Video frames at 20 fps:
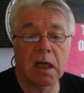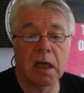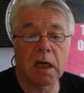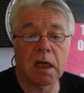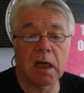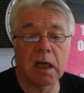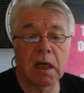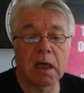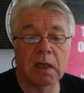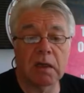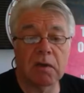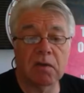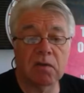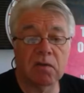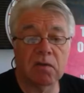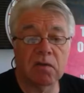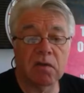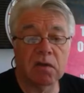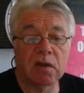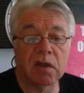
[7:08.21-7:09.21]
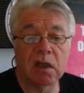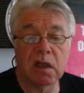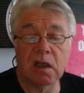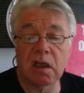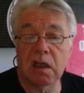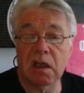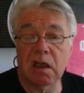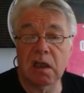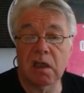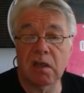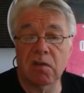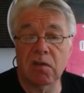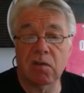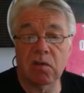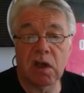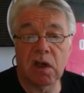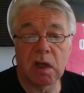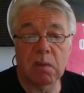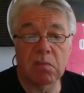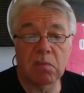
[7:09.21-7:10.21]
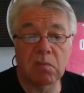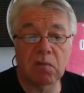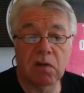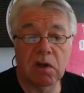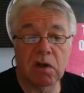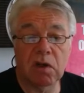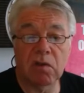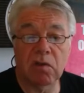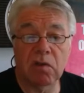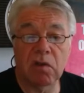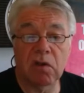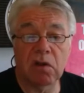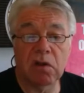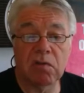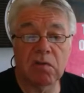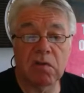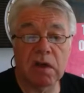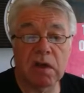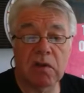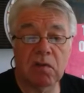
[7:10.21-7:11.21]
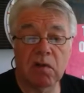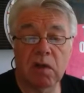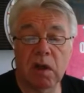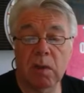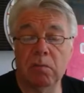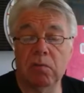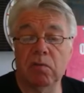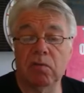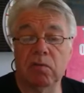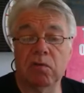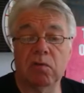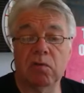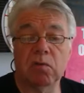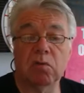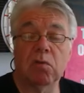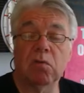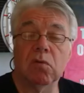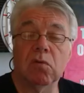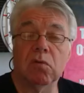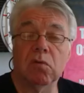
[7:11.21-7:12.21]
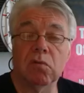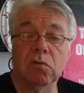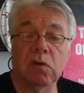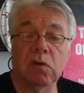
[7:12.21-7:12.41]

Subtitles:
and the scheme's in its early phase. Hubs for